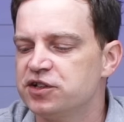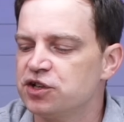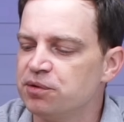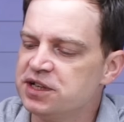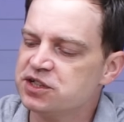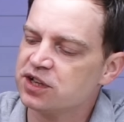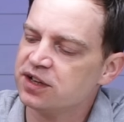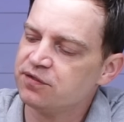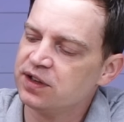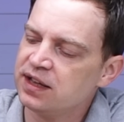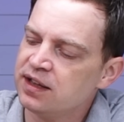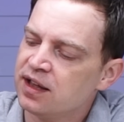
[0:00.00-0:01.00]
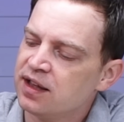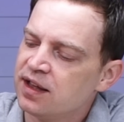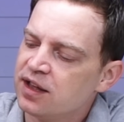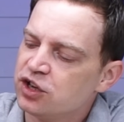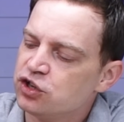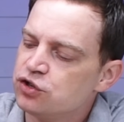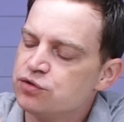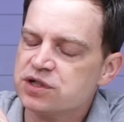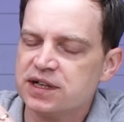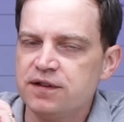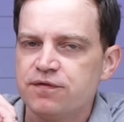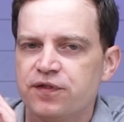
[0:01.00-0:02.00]
So inside of here,
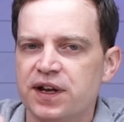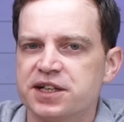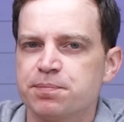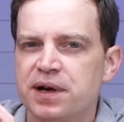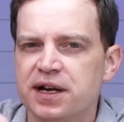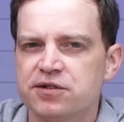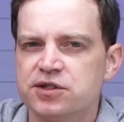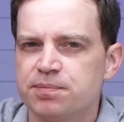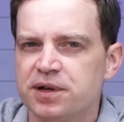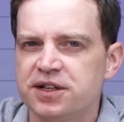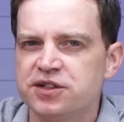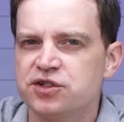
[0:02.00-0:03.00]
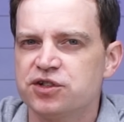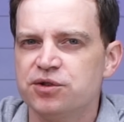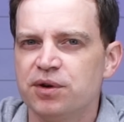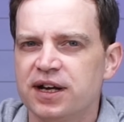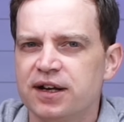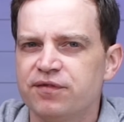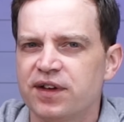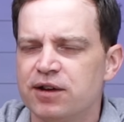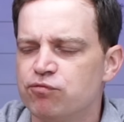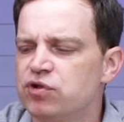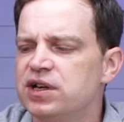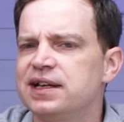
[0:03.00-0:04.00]
usually Flex power supplies do have a
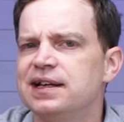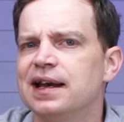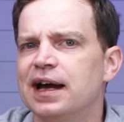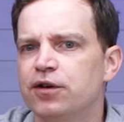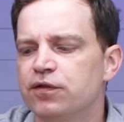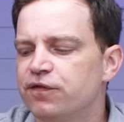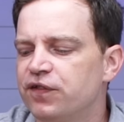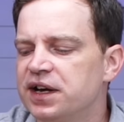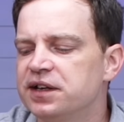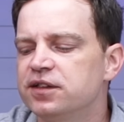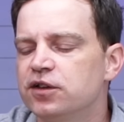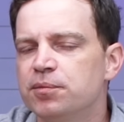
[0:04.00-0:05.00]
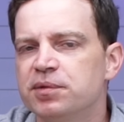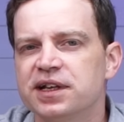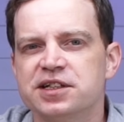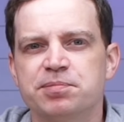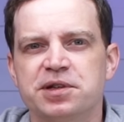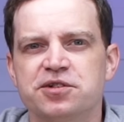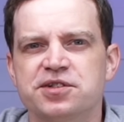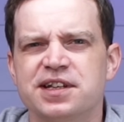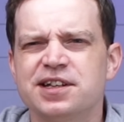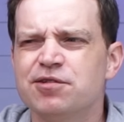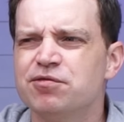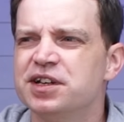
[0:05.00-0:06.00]
really loud fan in them, and that's because they're
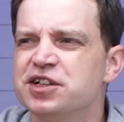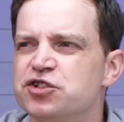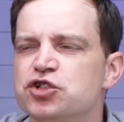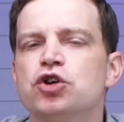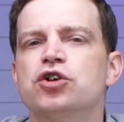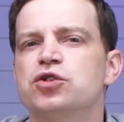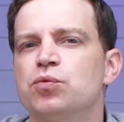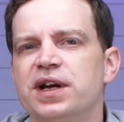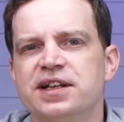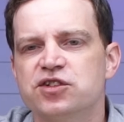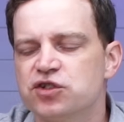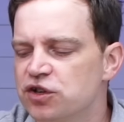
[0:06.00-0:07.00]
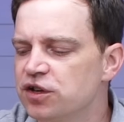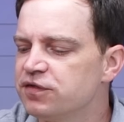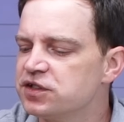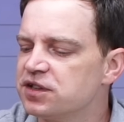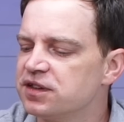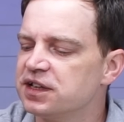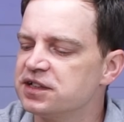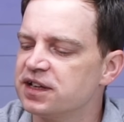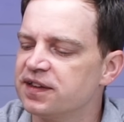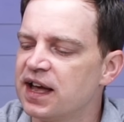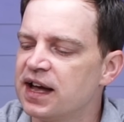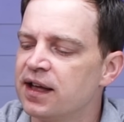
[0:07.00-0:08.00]
generally just tucked away in servers and things
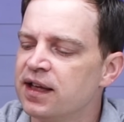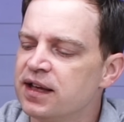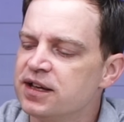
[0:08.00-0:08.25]
like that.